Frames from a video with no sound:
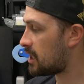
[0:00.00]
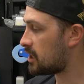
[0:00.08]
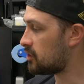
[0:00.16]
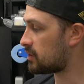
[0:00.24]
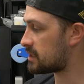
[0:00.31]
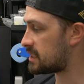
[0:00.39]

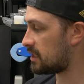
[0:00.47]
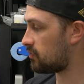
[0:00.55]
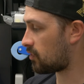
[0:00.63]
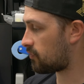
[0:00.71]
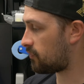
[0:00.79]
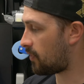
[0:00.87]
You can see
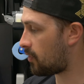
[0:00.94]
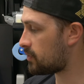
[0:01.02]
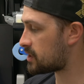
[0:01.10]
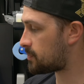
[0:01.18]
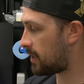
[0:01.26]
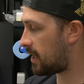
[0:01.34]
if your phone
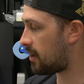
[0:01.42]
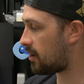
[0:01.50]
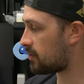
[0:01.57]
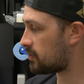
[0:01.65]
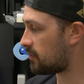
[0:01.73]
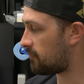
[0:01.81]
is
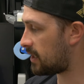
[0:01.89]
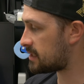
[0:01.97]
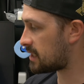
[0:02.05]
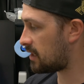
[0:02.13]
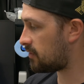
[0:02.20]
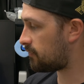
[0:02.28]
paired,
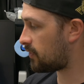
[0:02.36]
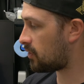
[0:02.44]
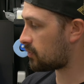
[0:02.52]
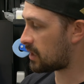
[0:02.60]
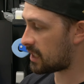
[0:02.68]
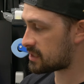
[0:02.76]
device
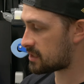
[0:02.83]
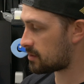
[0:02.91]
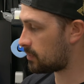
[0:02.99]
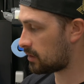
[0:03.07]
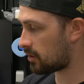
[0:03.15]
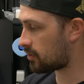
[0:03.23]
info,
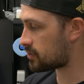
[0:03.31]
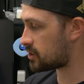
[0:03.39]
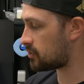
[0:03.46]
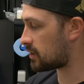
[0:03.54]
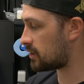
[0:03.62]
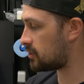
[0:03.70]
custom
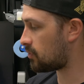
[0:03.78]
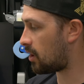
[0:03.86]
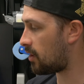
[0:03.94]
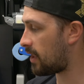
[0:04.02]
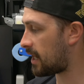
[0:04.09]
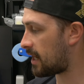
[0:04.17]
alerts. You can do
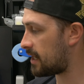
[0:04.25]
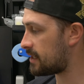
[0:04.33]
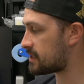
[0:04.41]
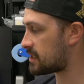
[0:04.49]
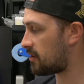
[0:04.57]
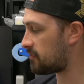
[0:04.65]
all that kind
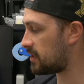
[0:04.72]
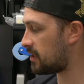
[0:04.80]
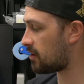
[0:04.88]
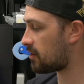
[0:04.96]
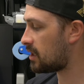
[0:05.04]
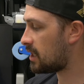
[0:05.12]
of stuff
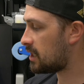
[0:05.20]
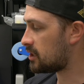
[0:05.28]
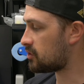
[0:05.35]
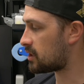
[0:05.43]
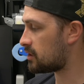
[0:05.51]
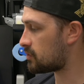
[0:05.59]
here.
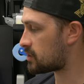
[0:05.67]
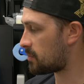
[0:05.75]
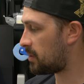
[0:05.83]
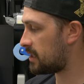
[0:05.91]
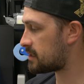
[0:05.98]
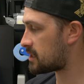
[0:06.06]
You can use the
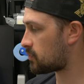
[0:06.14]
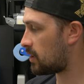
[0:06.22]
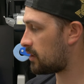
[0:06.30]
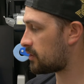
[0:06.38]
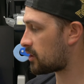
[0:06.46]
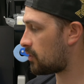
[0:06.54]
buttons as
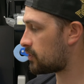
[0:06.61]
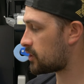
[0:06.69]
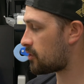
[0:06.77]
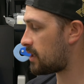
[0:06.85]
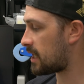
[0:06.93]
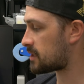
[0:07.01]
well to go to
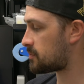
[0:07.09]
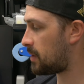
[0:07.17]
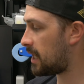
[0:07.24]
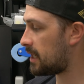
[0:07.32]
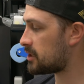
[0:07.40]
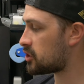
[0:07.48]
your next
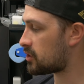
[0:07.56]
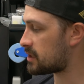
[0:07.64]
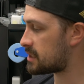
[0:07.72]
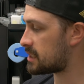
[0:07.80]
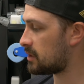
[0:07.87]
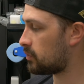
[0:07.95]
page. You
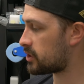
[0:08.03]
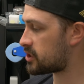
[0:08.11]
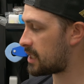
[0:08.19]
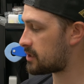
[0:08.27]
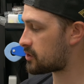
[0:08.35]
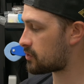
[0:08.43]
can see which
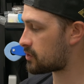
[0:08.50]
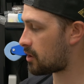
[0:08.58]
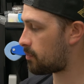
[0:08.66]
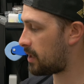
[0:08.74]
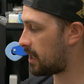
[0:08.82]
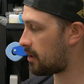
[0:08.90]
sensors
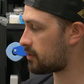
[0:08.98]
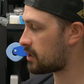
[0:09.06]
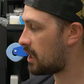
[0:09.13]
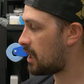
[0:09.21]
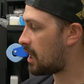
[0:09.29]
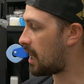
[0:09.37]
are
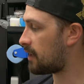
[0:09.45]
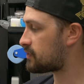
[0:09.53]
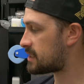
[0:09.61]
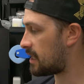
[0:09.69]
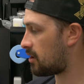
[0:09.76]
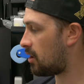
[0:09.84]
paired. I've
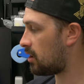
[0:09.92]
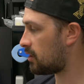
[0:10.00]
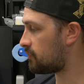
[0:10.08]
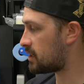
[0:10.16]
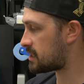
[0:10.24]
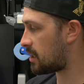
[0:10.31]
set all
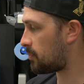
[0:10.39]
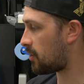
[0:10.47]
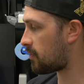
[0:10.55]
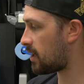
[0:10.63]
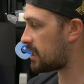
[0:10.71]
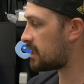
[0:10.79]
of this up
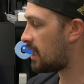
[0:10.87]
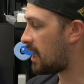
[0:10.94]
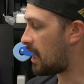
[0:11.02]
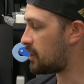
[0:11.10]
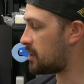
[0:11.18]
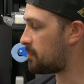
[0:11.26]
already,
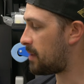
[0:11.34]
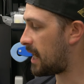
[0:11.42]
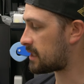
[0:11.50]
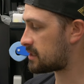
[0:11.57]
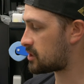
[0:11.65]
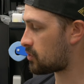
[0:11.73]
and then
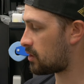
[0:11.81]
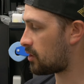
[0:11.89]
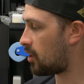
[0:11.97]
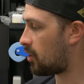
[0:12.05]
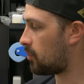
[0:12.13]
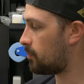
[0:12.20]
back to sort of
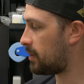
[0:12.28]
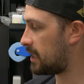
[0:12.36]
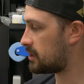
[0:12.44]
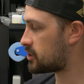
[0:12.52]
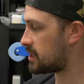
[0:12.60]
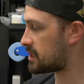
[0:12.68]
the home
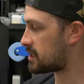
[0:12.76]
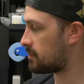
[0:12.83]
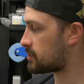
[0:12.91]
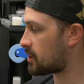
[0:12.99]
page system.